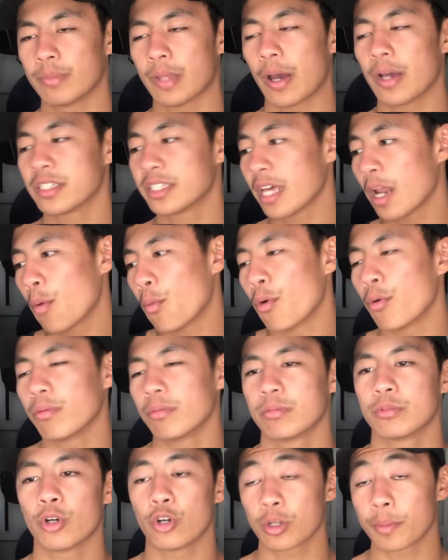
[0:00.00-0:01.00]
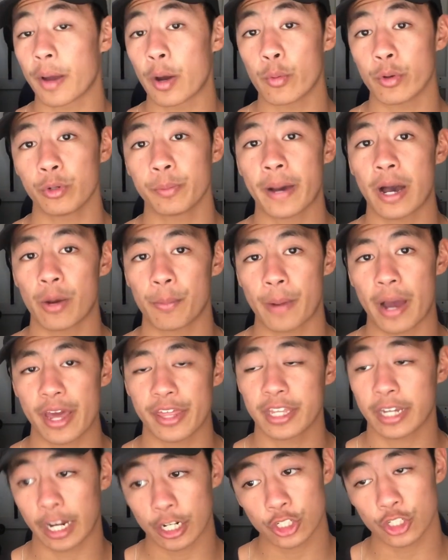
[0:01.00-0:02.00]
Now, I said I won't talk about willpower, but I
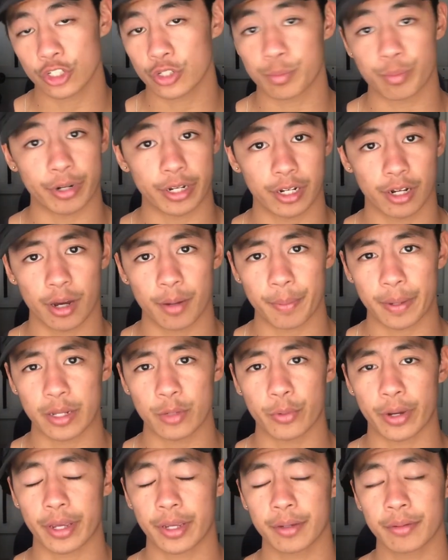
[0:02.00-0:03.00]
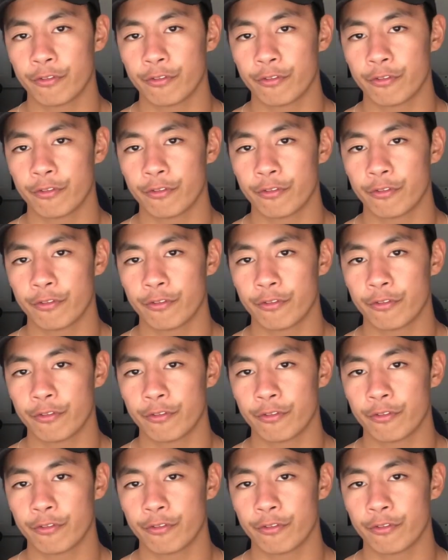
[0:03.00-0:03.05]
think I should just bring it up anyway.